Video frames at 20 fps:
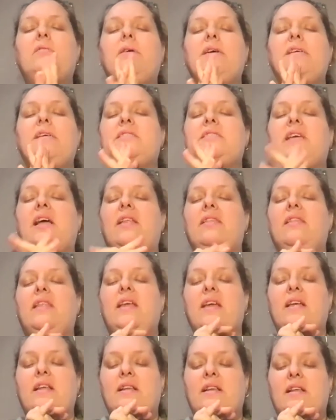We set
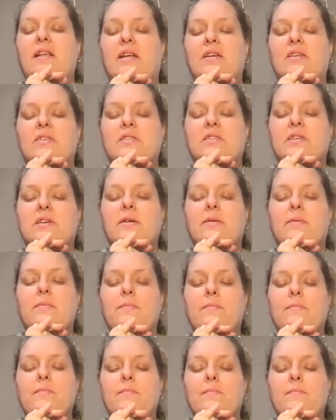the
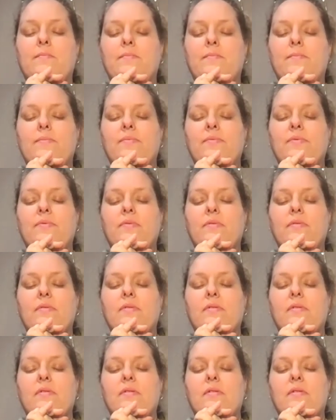intention
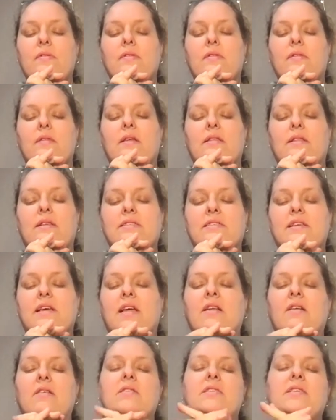that this
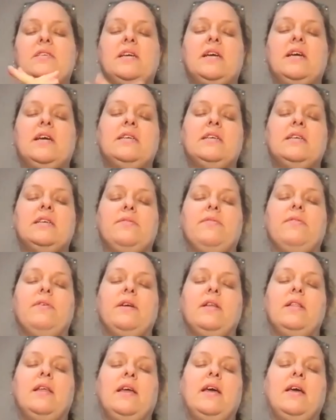energy is
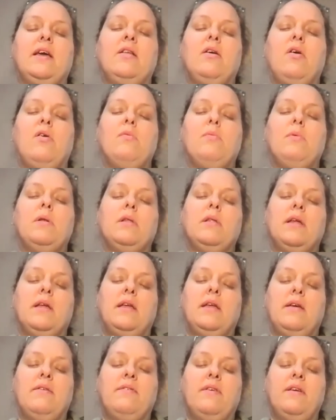freely and openly
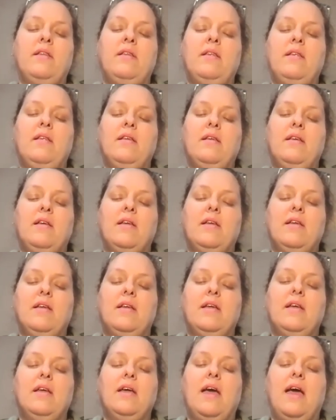given
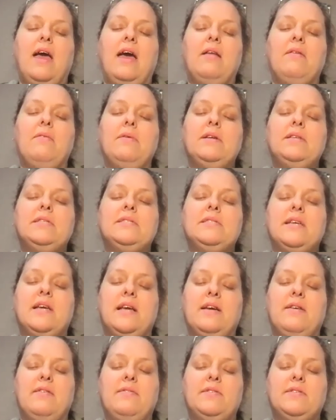and
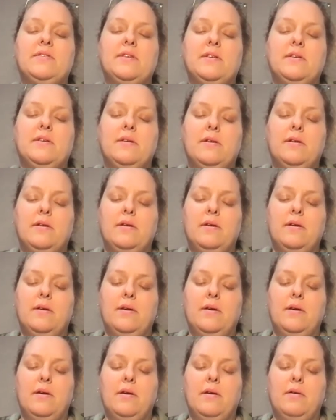received
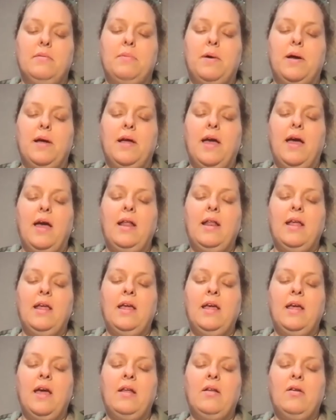by
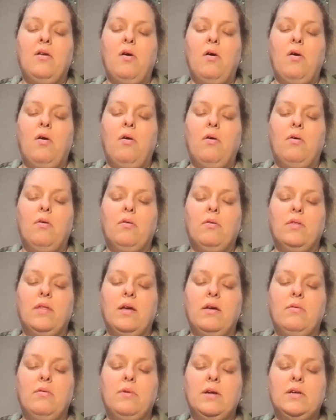any and all
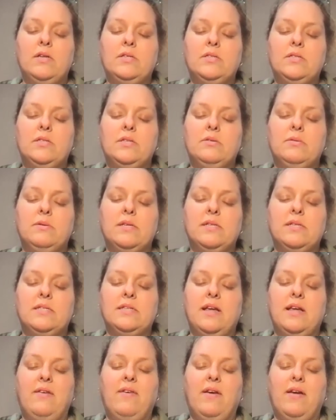that wish to
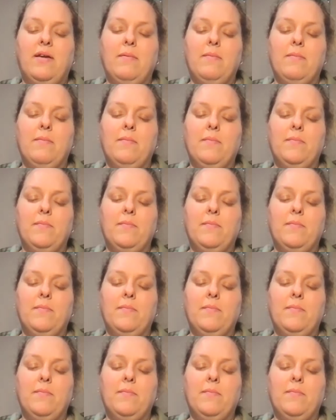receive it.